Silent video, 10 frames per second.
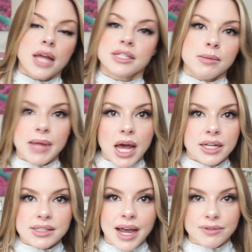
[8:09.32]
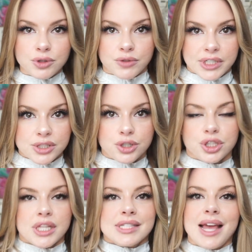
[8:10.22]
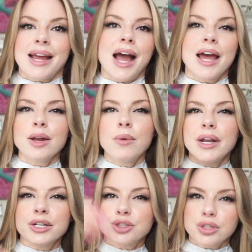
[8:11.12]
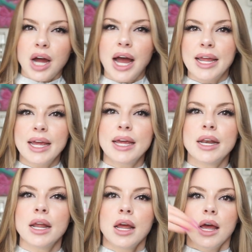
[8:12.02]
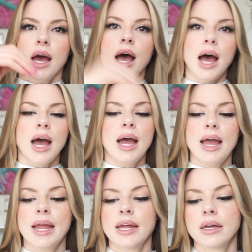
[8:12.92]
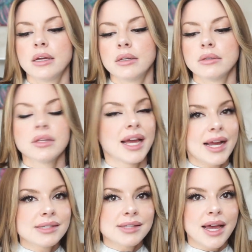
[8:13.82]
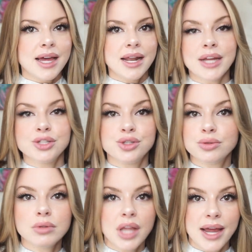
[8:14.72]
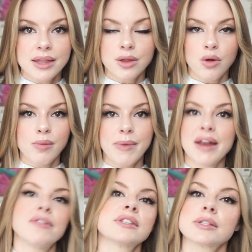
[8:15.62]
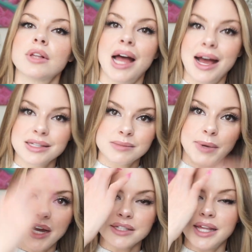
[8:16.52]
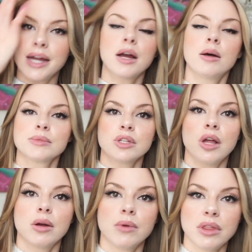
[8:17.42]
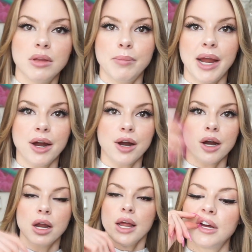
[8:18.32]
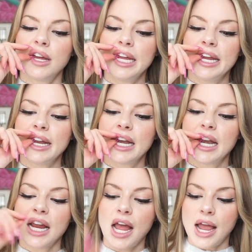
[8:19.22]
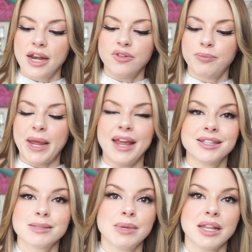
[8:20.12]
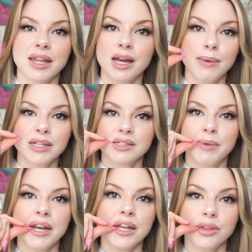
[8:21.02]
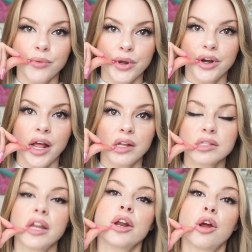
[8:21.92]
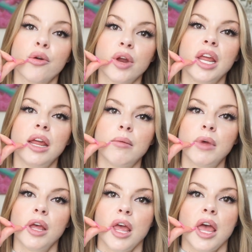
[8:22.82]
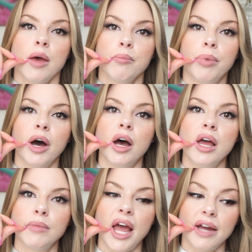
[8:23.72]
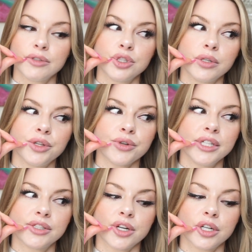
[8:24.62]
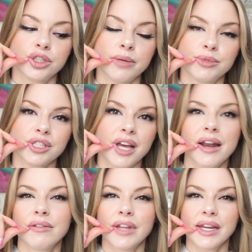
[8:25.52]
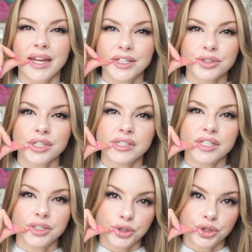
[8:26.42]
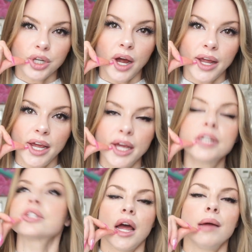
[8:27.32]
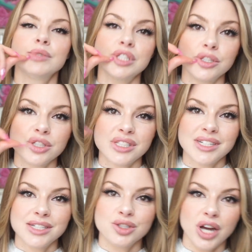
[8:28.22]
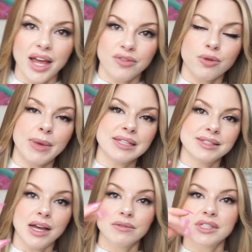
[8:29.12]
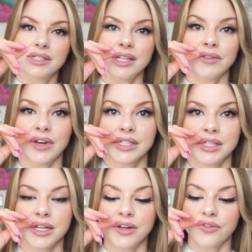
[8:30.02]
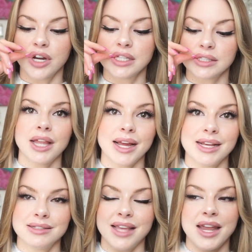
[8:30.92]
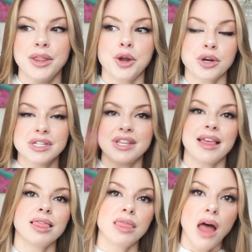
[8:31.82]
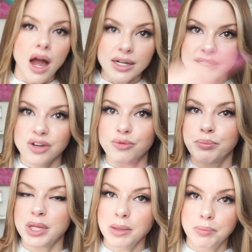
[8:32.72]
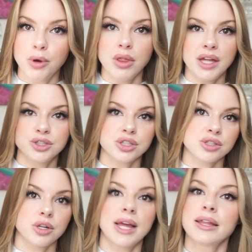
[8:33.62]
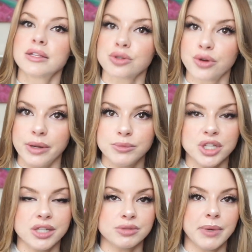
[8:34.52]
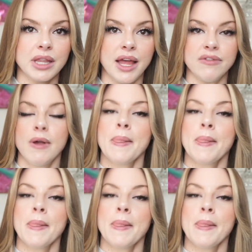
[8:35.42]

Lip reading: To be honest, after researching this, I kind of want to try it. Like I said, I do like the whole metaphysical aspect that comes along with La Mer. It kind of pains me to think about spending $300 on a cream, but after doing the research, I'm just kind of like interested to try it. I'm just interested to try it for myself to see if I see a difference. Like I said, there is a lot of people that just are like, this cream changed my life.